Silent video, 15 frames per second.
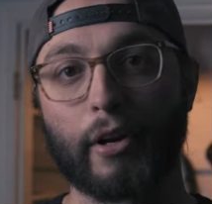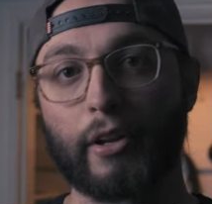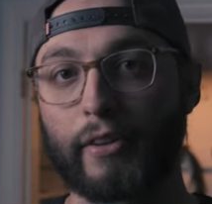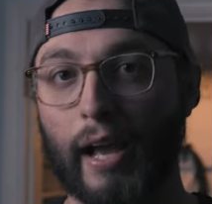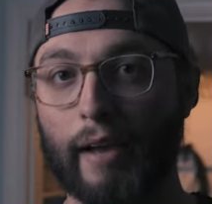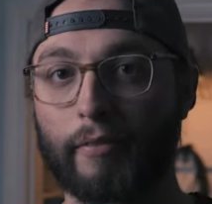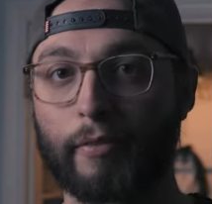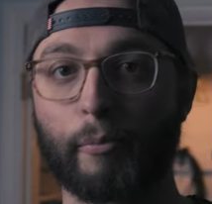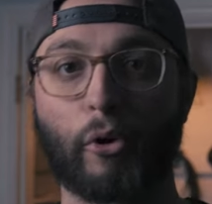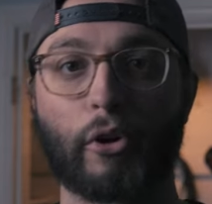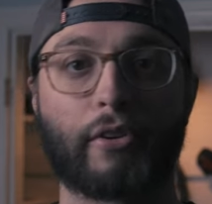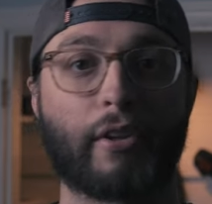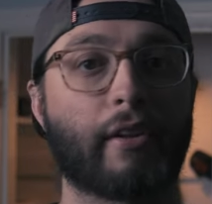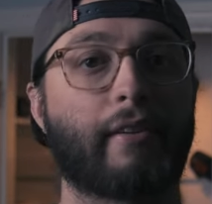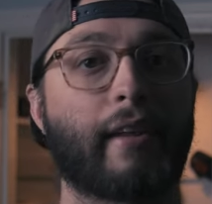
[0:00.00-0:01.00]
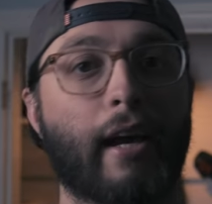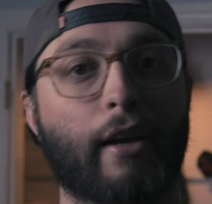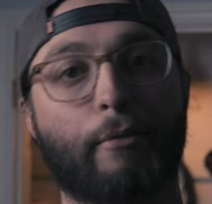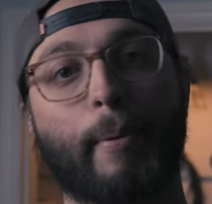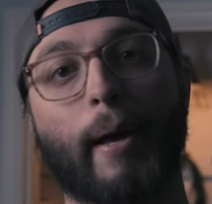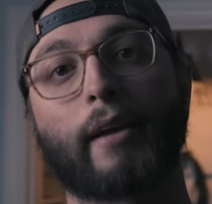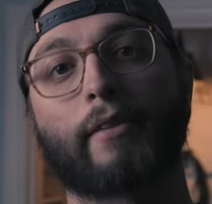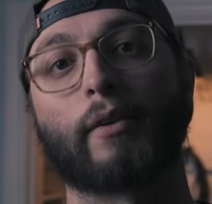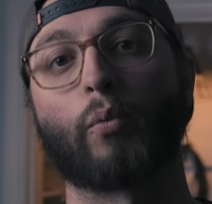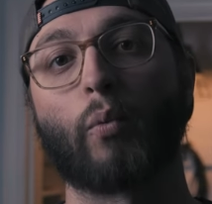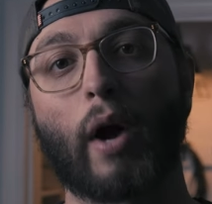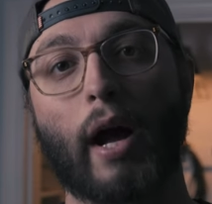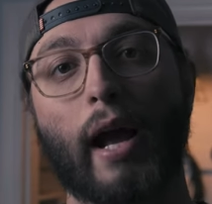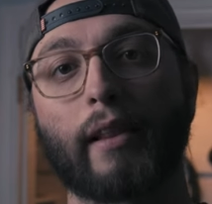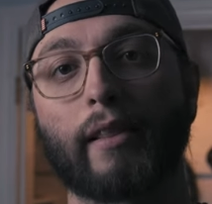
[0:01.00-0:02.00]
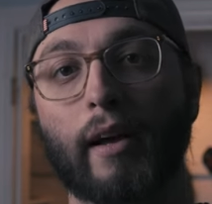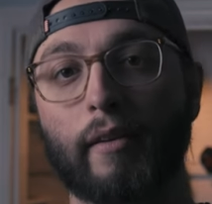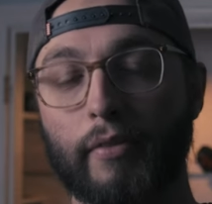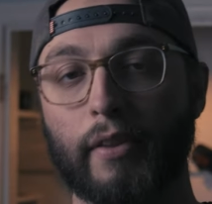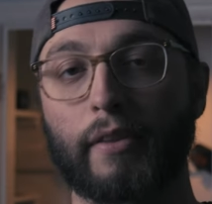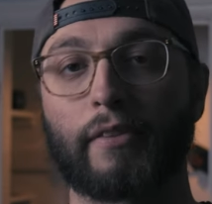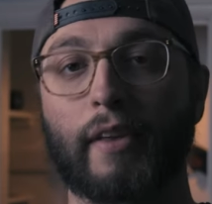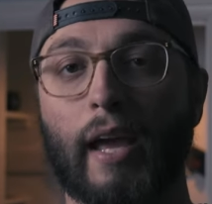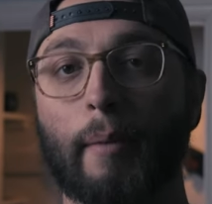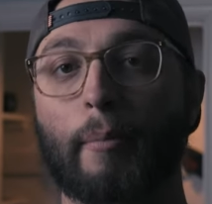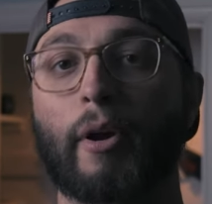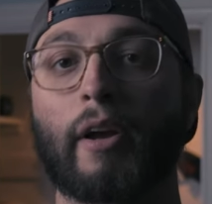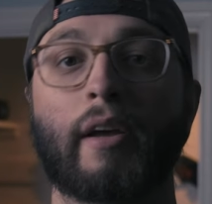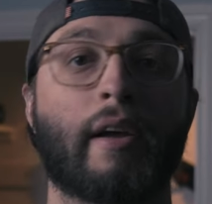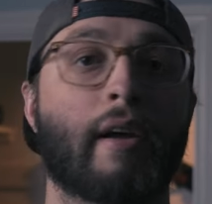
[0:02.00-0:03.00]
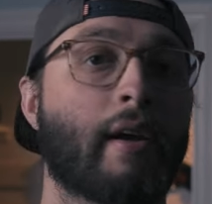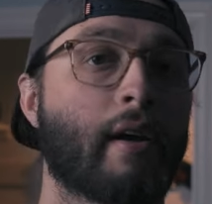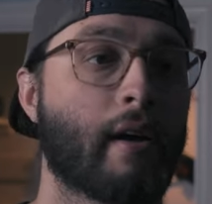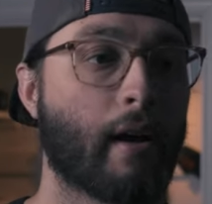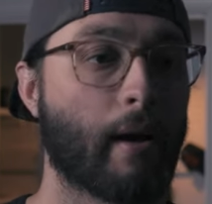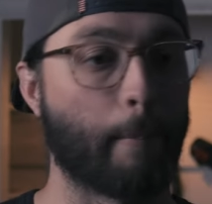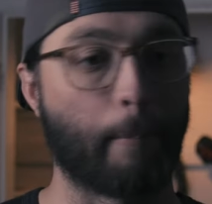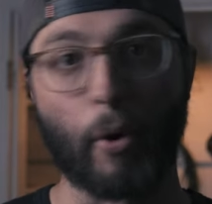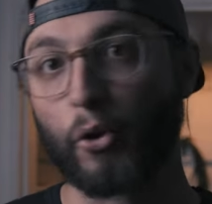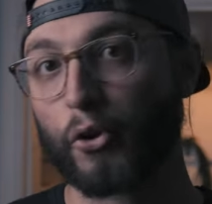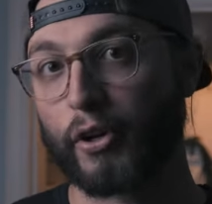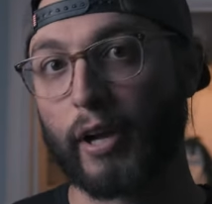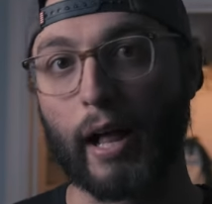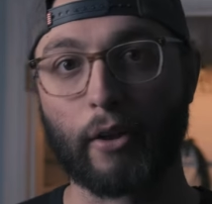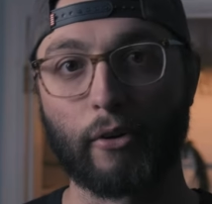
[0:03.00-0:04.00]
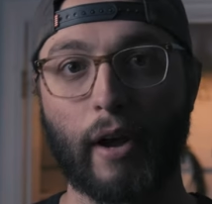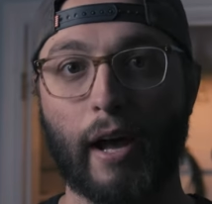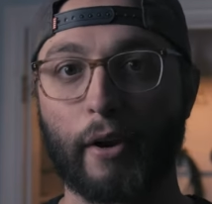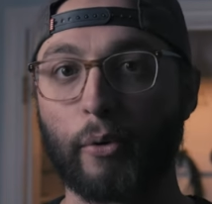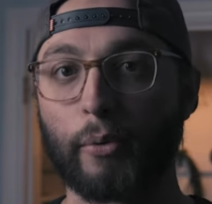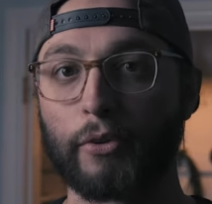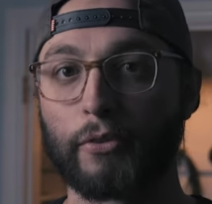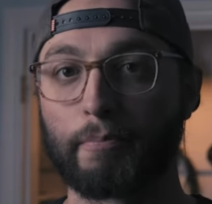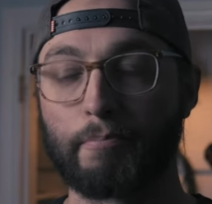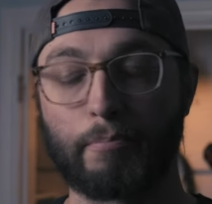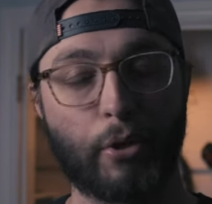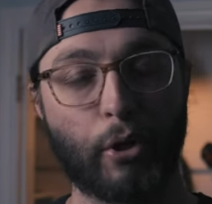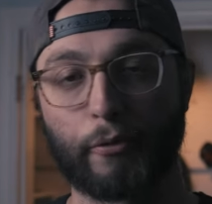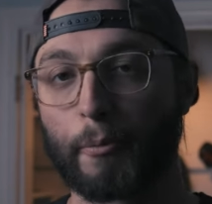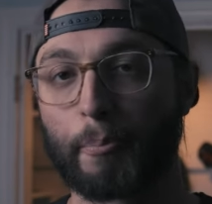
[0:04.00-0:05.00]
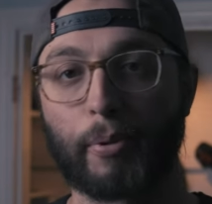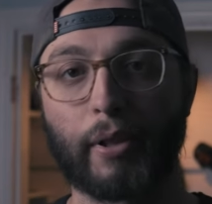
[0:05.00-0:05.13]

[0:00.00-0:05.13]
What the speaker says: we're gonna dive more into the tech specs and why I love this camera. Boulder, Colorado was a beautiful